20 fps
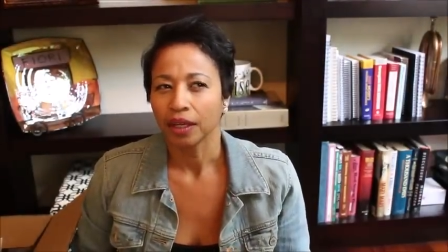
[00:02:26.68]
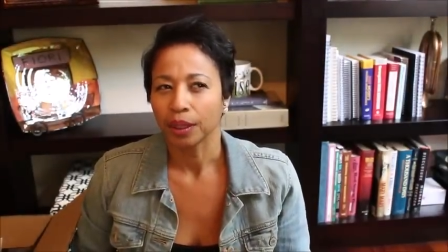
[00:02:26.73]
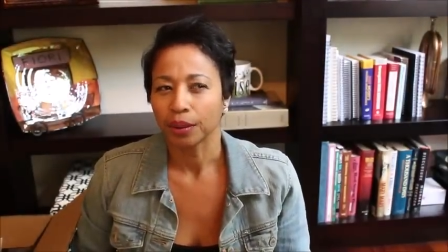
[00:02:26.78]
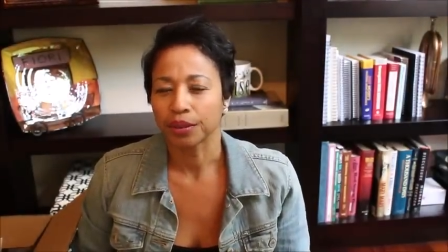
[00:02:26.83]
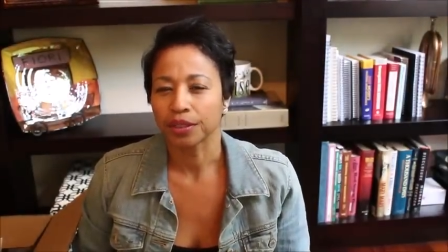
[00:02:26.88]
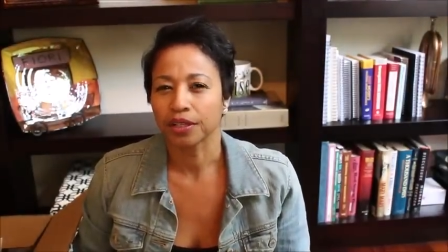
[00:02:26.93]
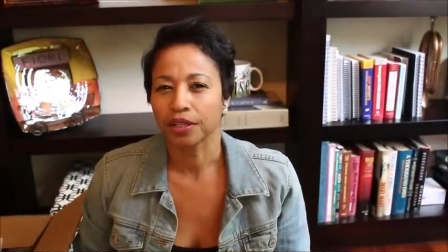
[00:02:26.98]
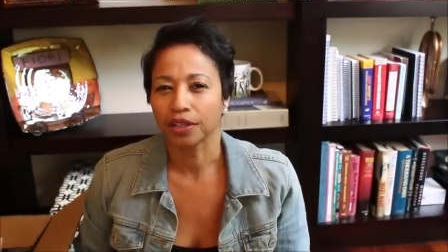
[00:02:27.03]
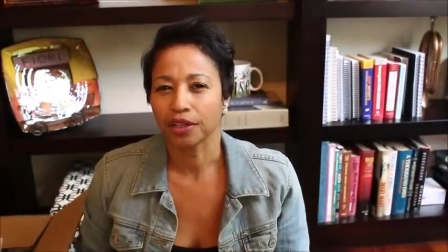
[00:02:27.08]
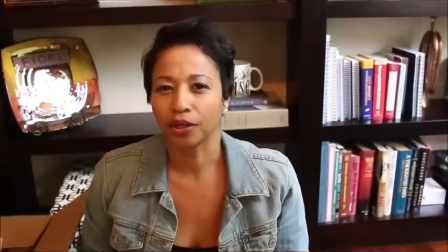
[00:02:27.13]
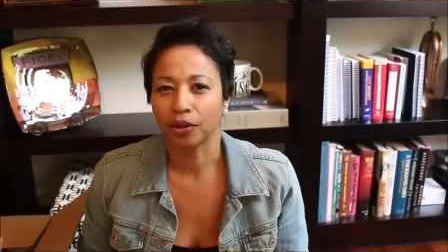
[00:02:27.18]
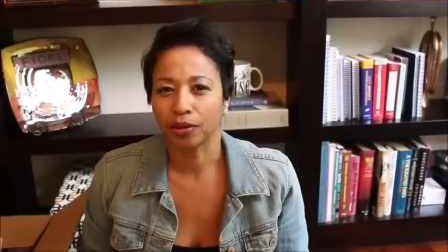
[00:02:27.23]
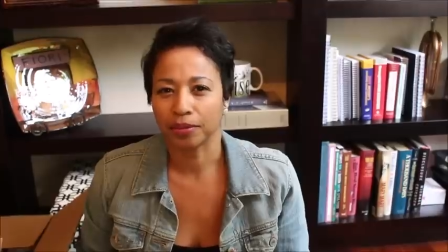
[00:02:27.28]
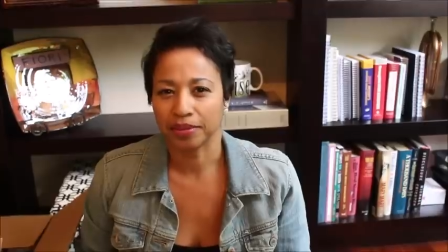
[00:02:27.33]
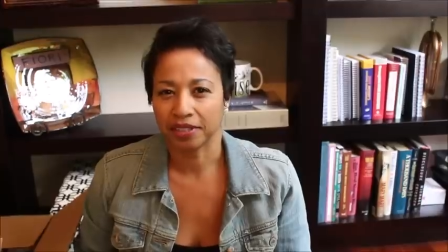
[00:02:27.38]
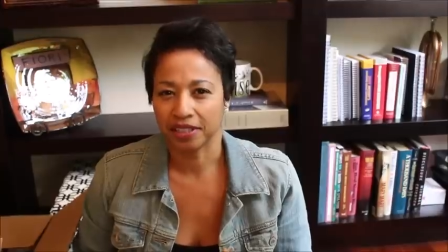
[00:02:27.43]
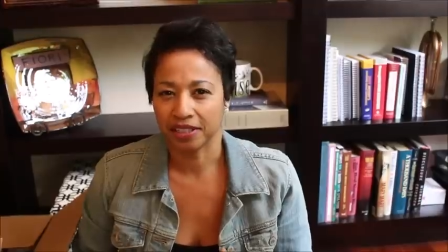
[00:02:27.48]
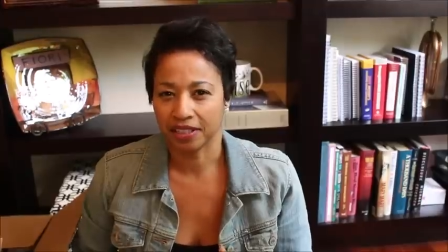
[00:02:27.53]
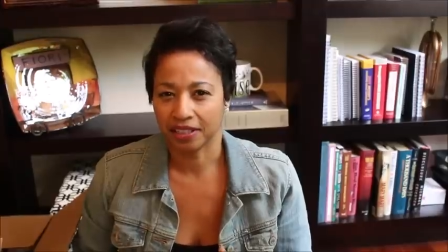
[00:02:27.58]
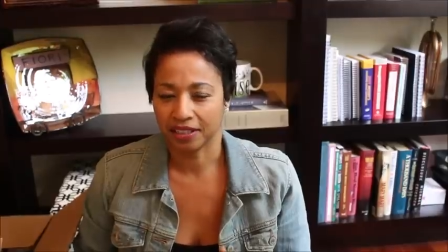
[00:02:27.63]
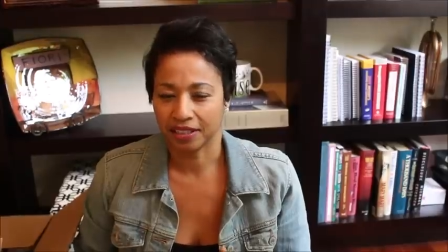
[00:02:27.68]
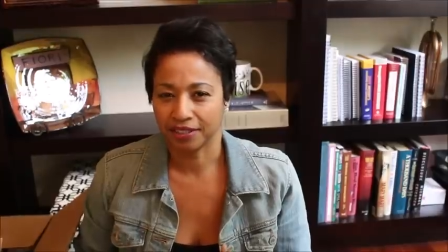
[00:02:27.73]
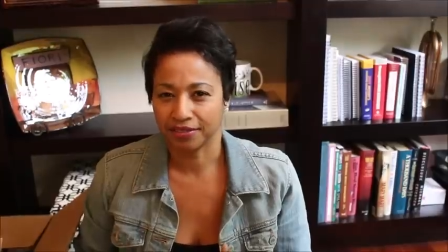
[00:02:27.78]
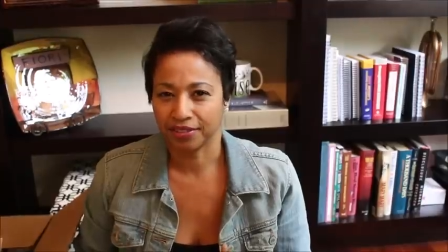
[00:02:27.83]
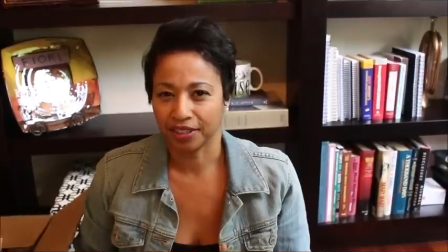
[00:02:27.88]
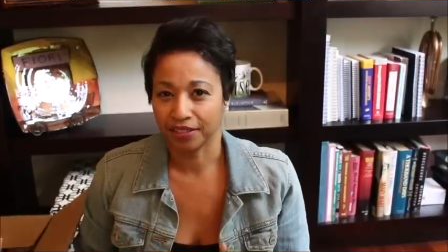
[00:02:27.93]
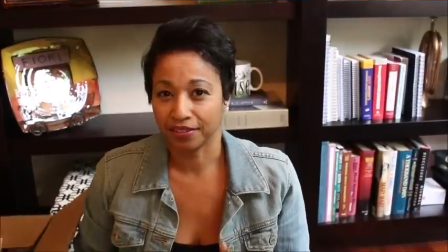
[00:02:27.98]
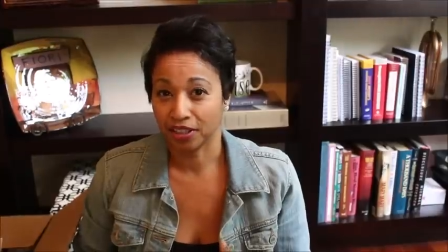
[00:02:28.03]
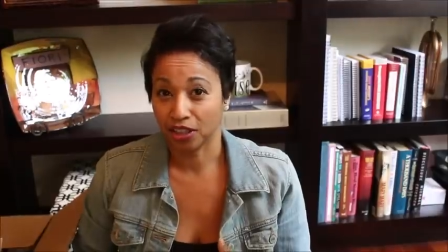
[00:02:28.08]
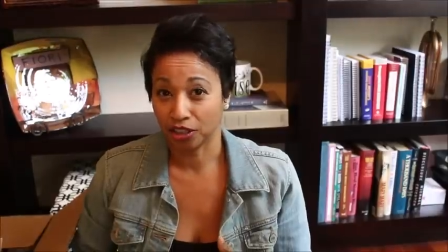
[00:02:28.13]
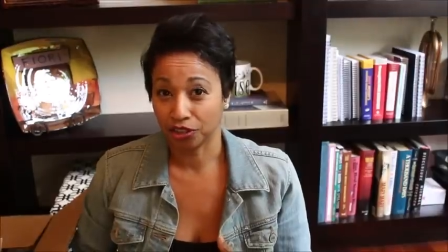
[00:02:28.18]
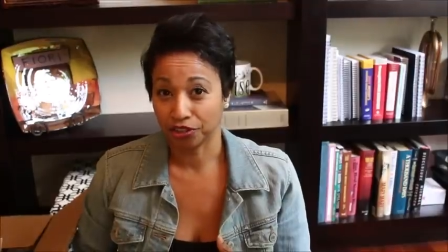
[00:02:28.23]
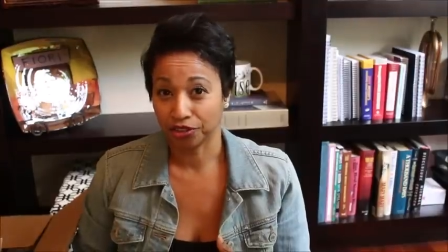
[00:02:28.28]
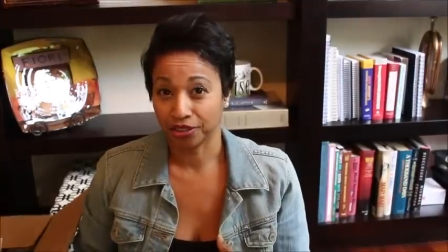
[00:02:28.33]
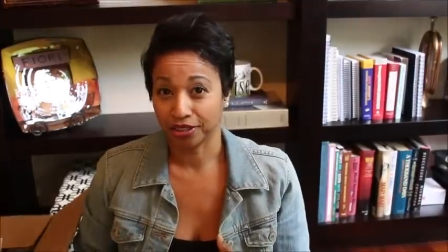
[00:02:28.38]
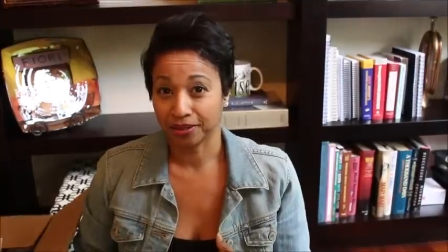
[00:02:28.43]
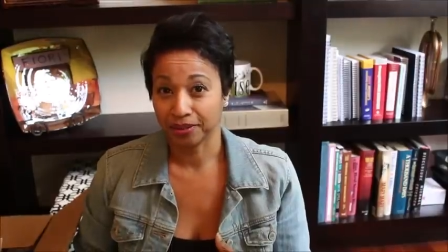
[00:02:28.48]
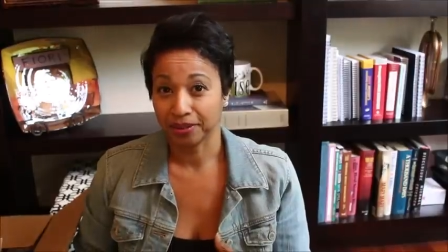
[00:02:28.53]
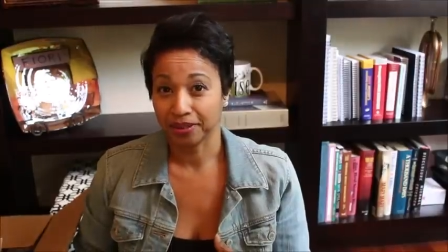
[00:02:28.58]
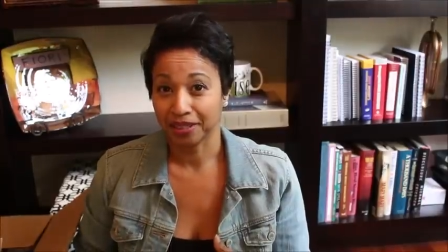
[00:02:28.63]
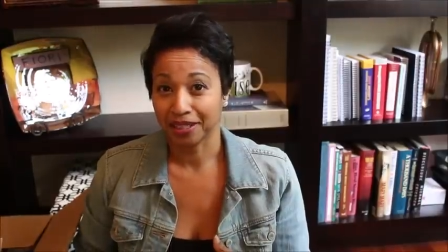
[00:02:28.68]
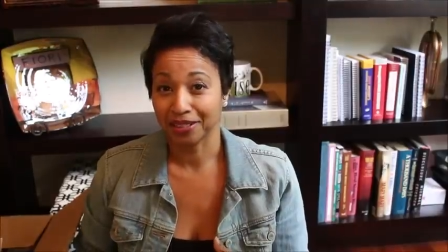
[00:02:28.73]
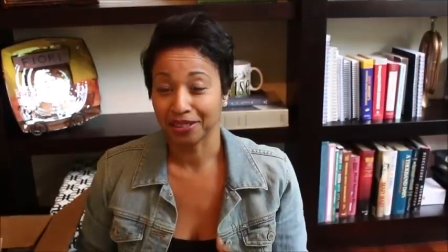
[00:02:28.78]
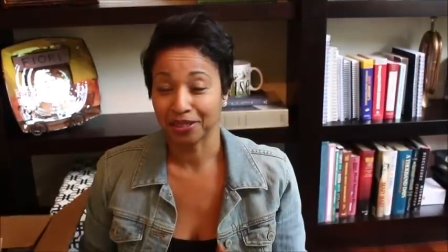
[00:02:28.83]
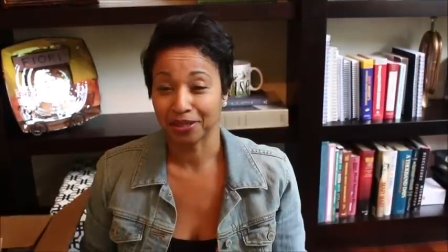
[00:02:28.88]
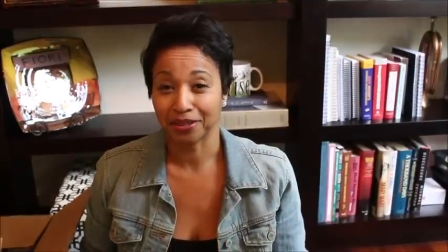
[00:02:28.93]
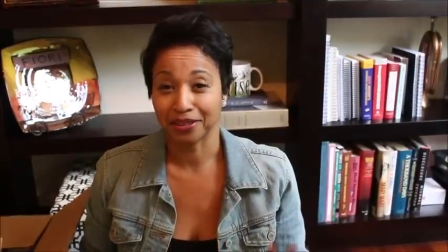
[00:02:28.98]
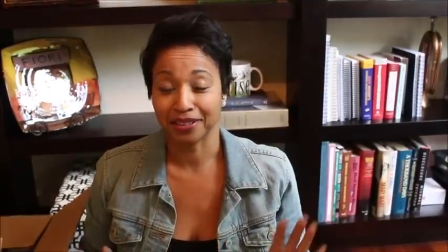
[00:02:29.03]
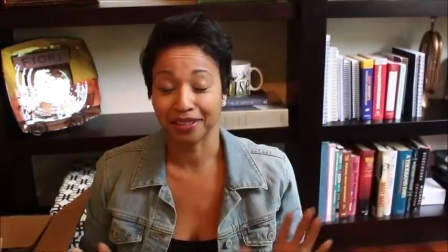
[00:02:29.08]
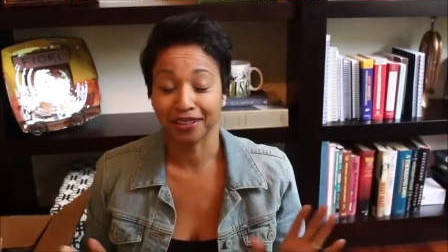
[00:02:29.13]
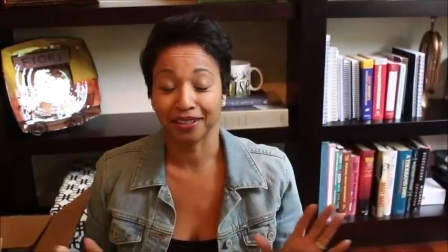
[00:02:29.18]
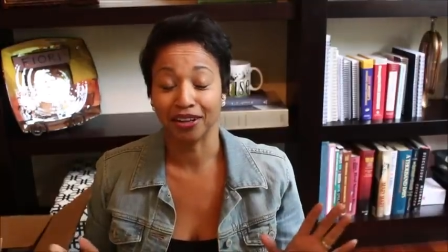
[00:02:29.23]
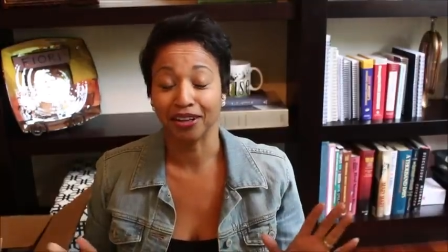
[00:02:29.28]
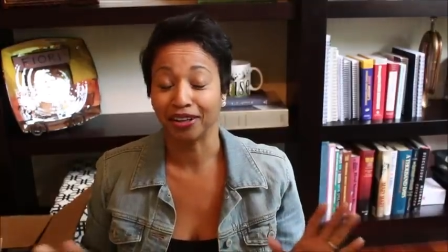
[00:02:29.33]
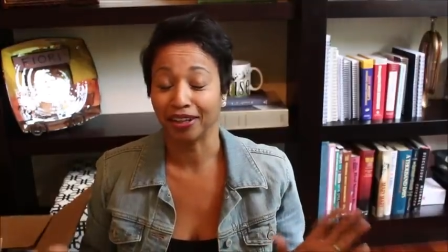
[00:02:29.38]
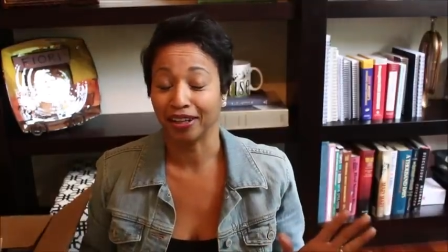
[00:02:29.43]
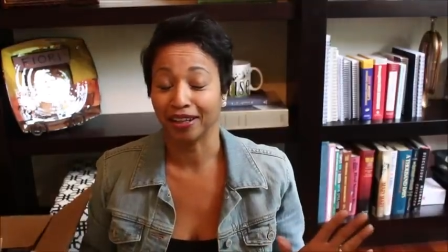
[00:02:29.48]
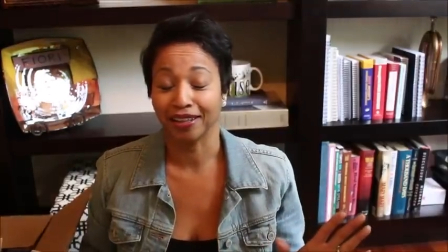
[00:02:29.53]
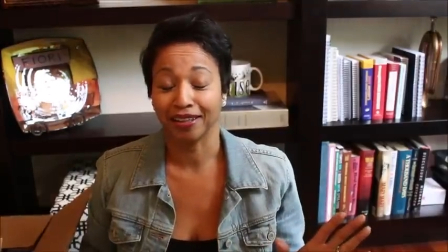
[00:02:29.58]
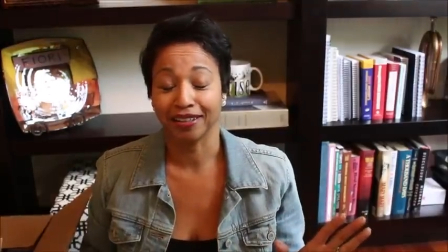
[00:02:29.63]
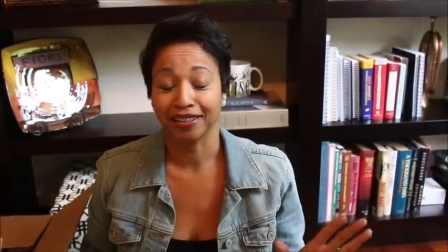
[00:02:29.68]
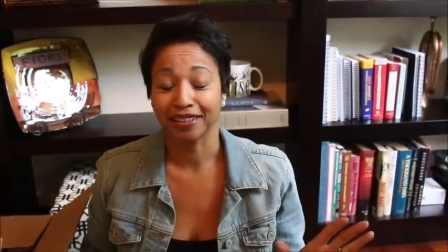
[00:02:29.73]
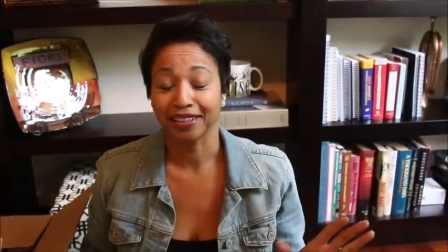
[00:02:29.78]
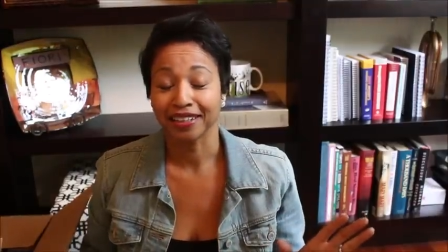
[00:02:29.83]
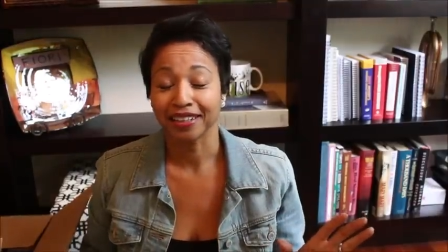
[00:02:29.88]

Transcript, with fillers: It was going to go up to 6500 and so I was like, okay,